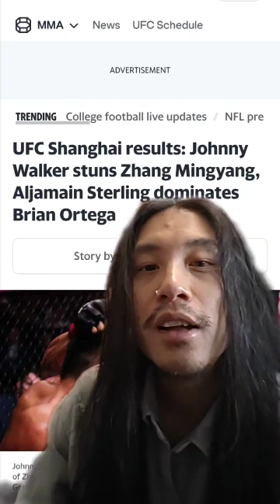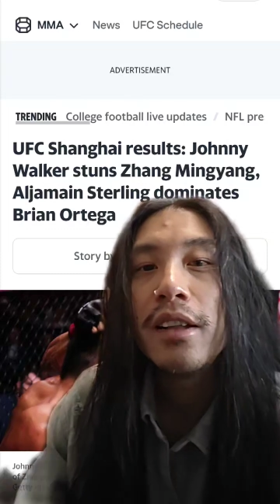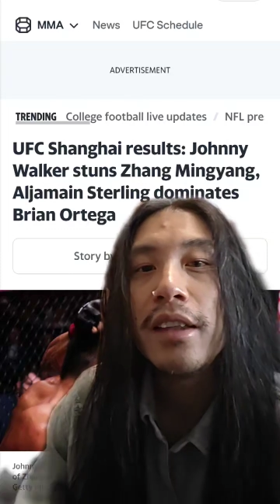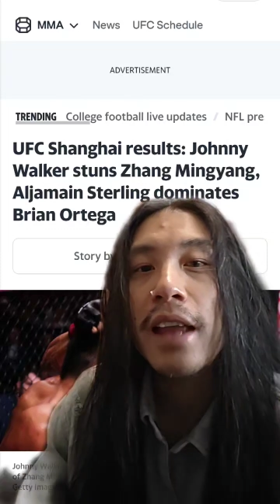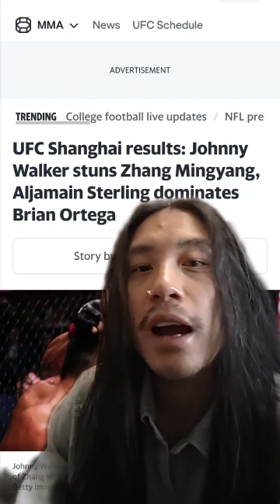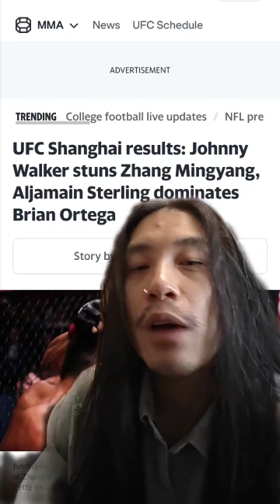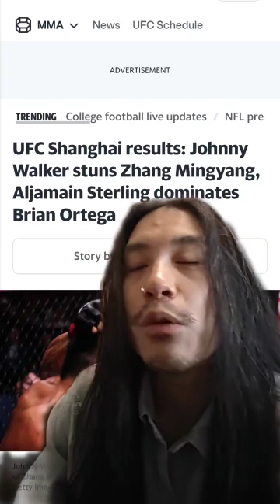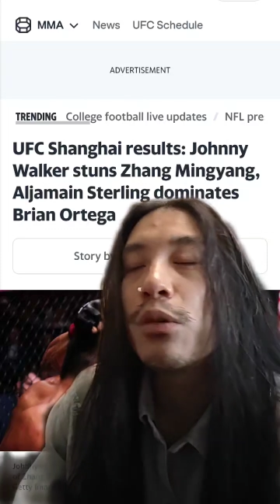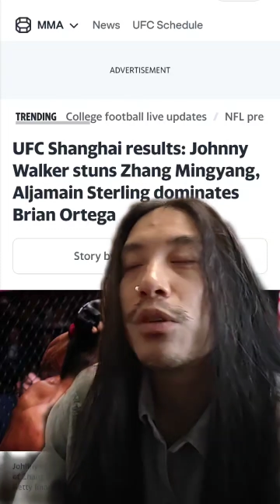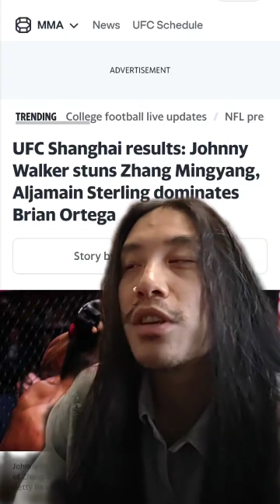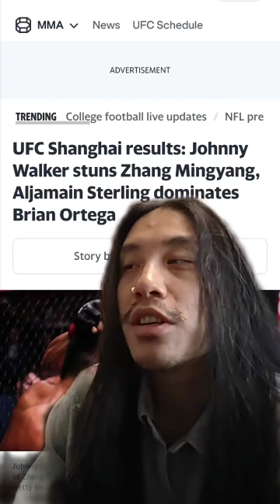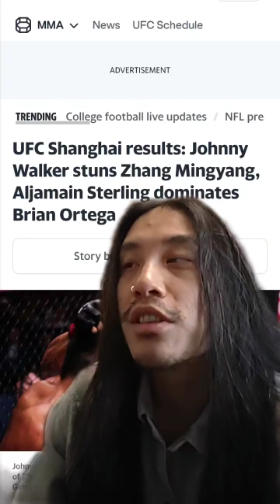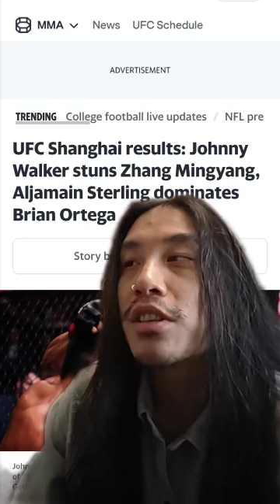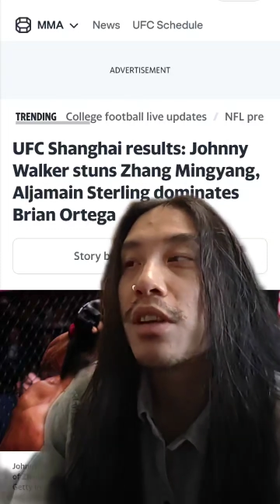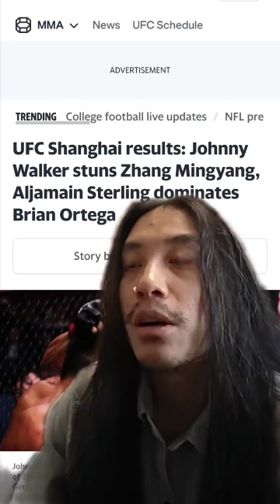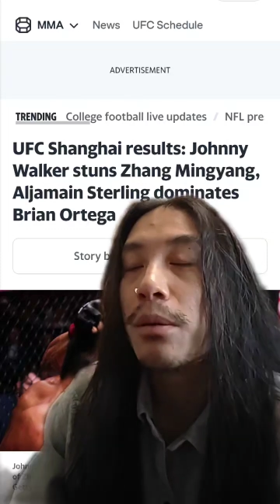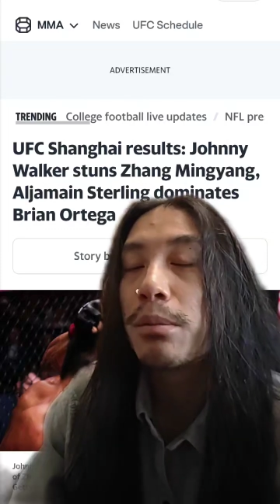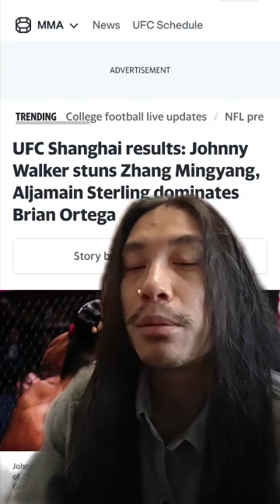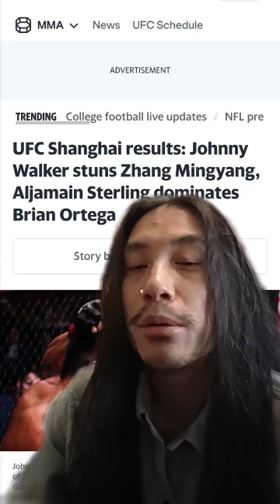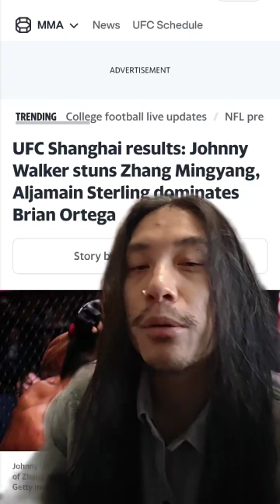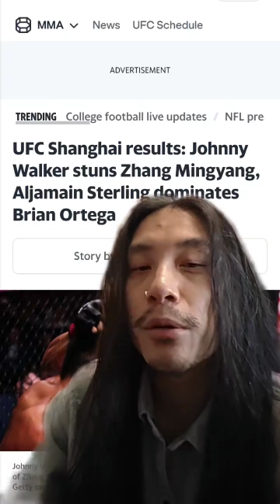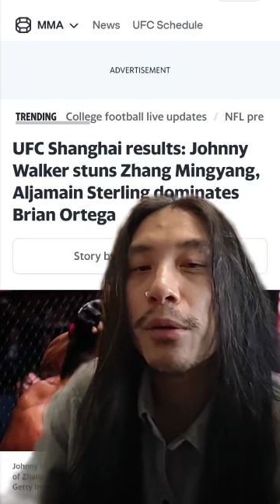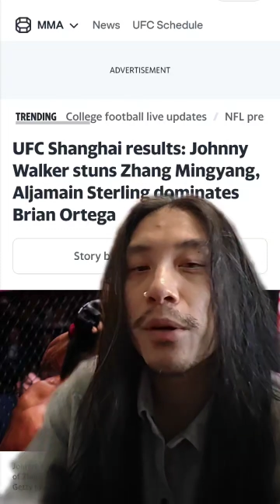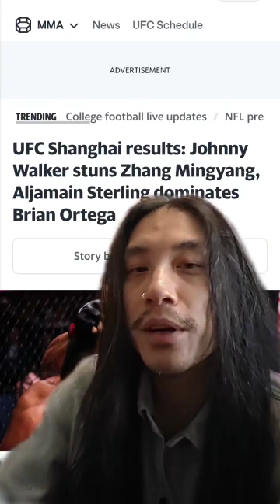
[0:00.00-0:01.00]
That was a
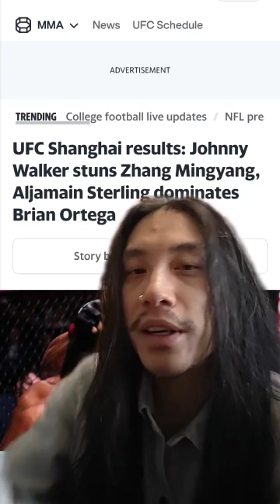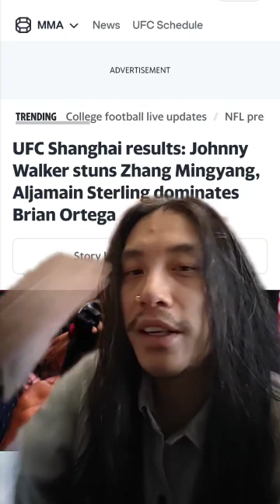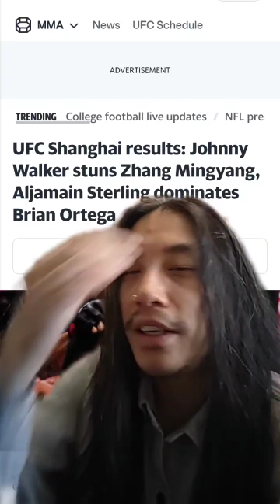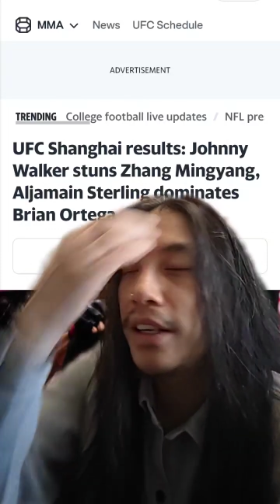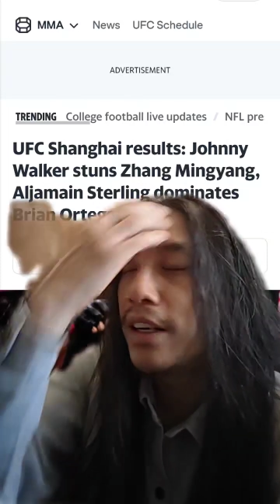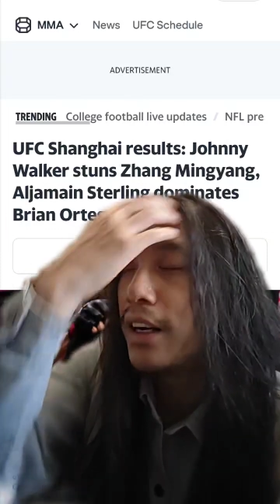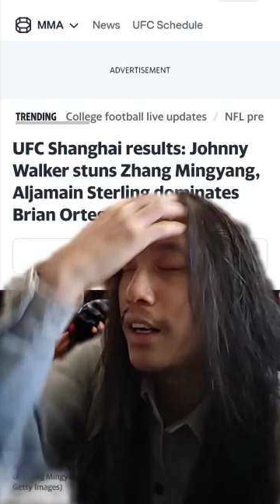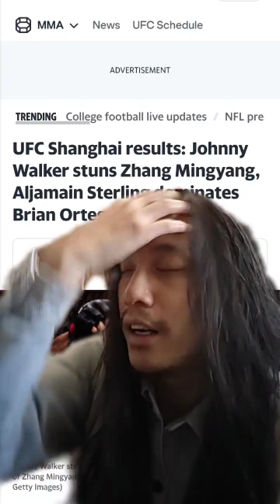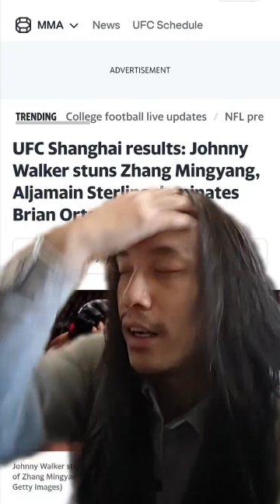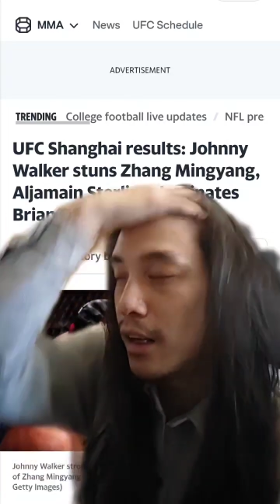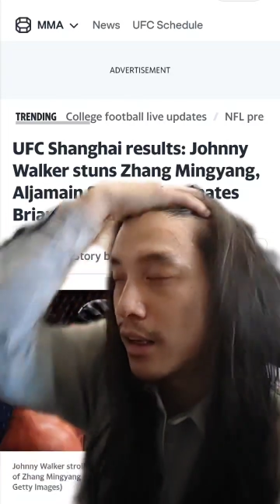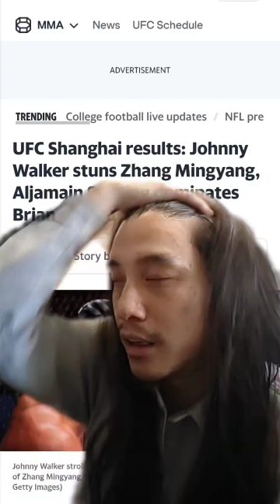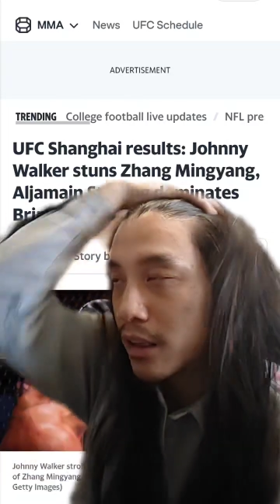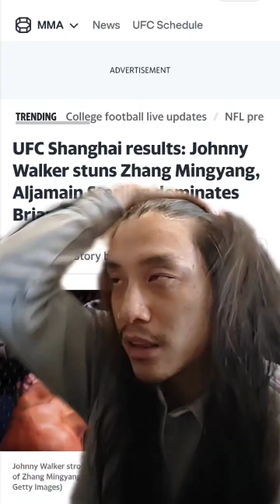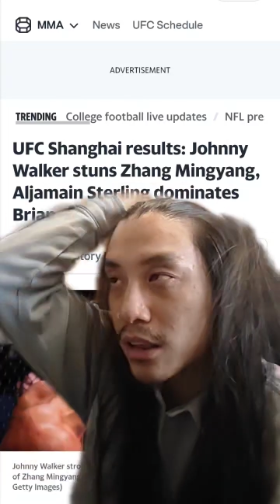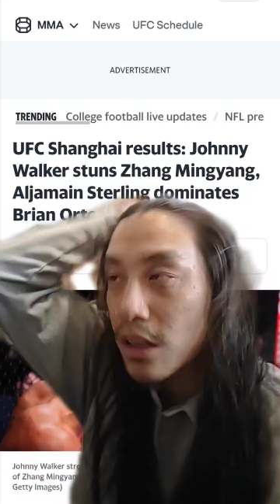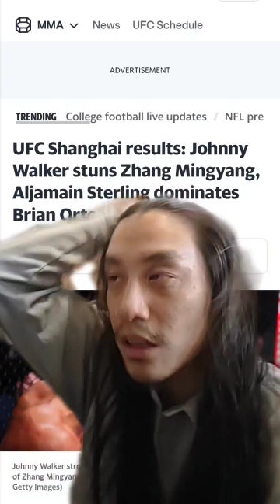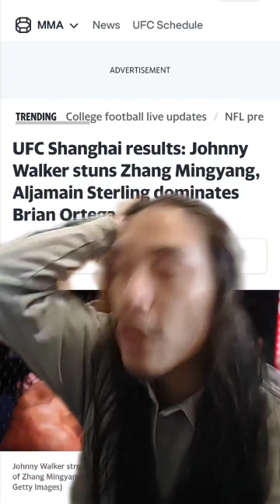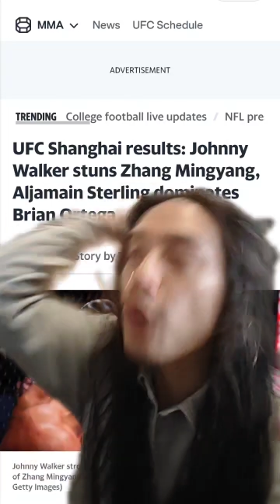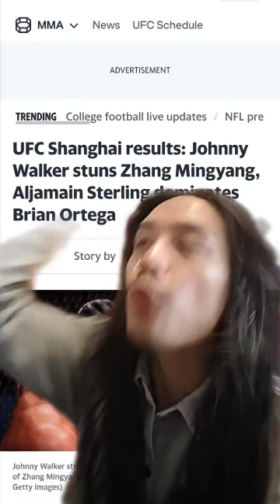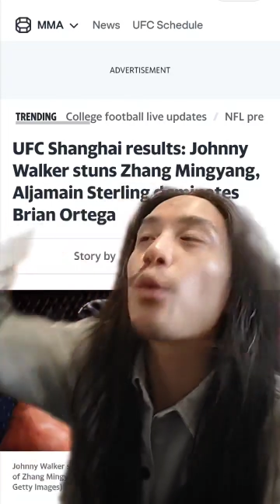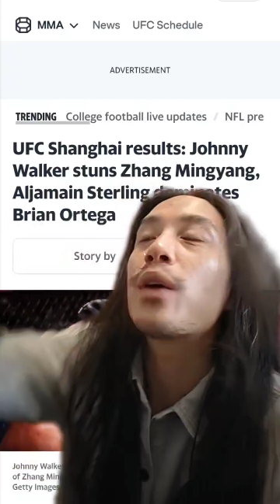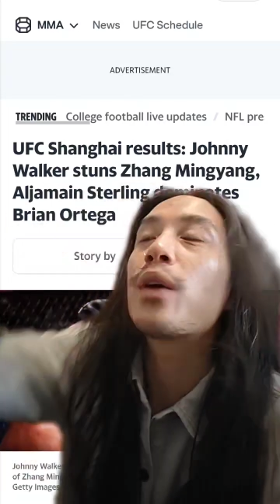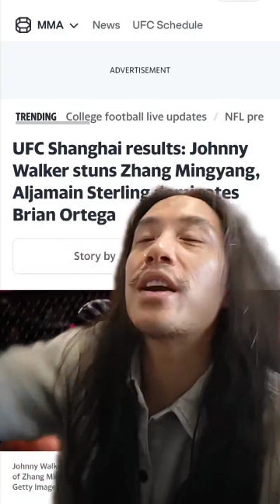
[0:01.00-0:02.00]
pretty
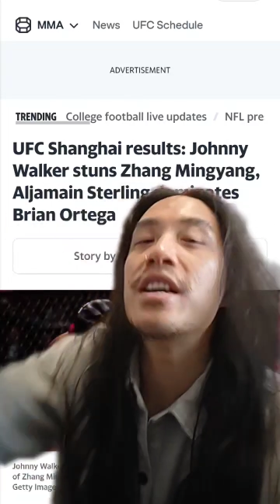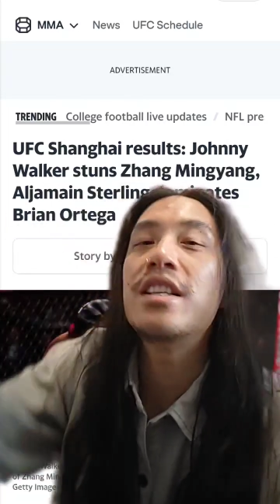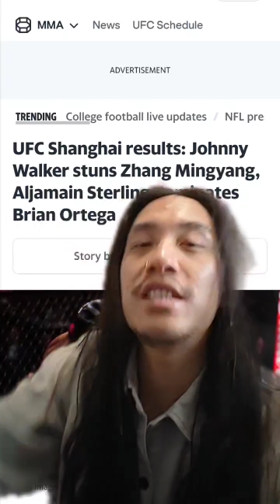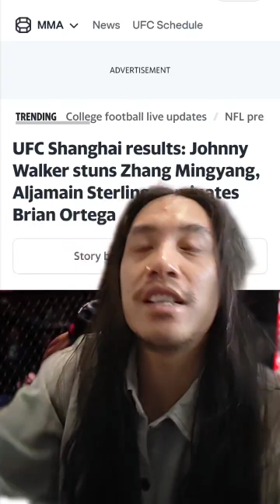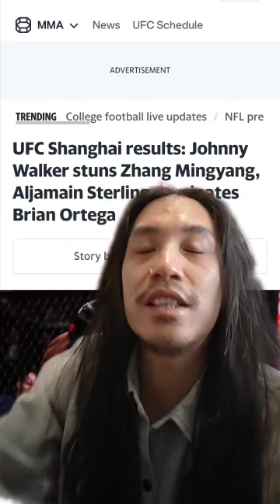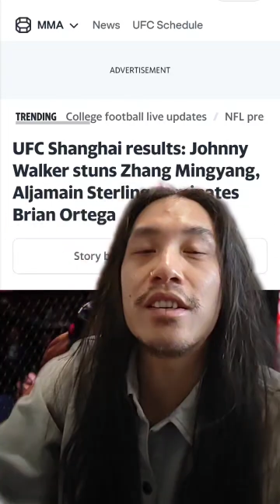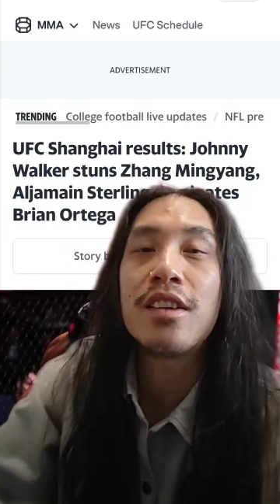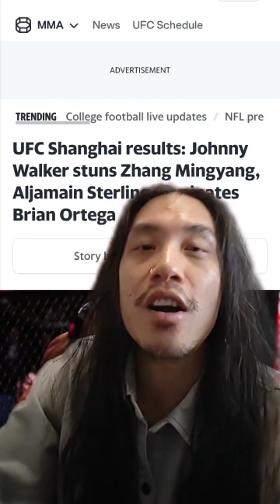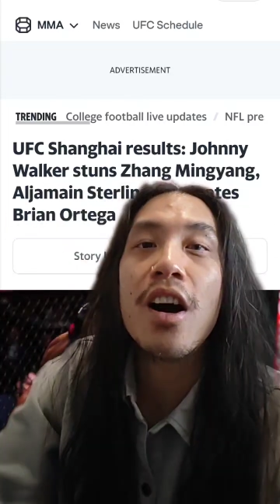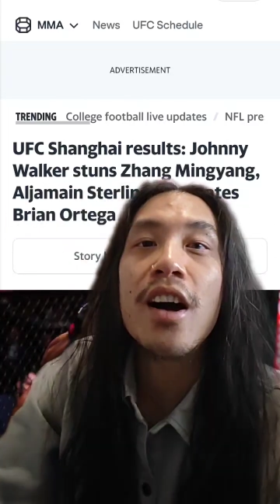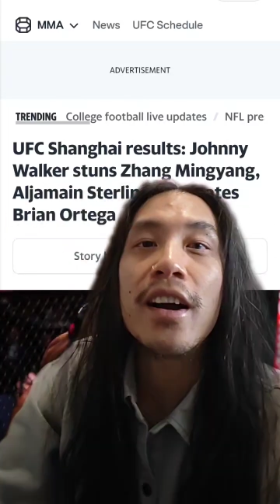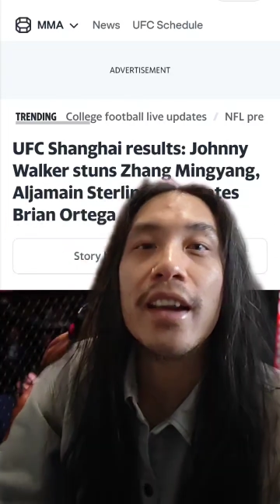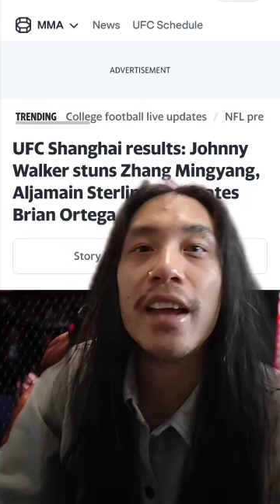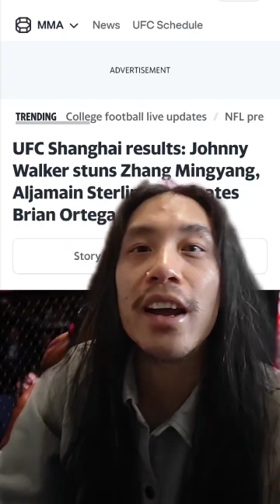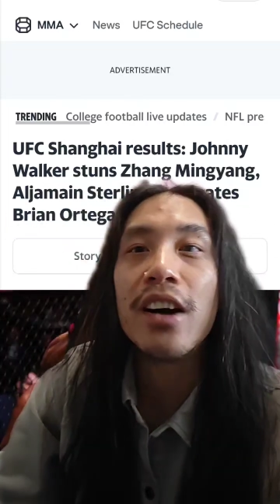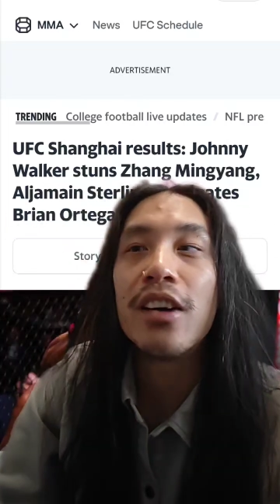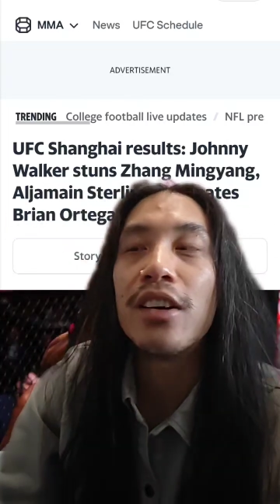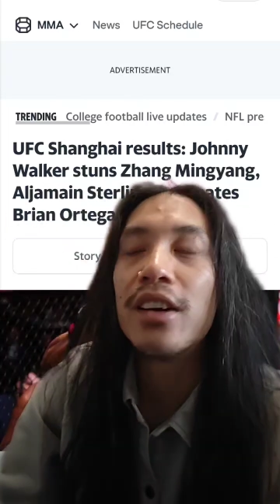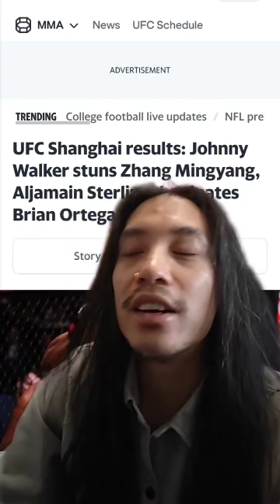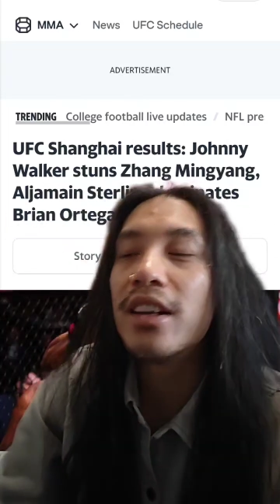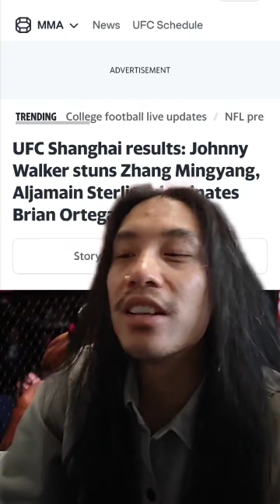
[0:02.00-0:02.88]
crazy knockout.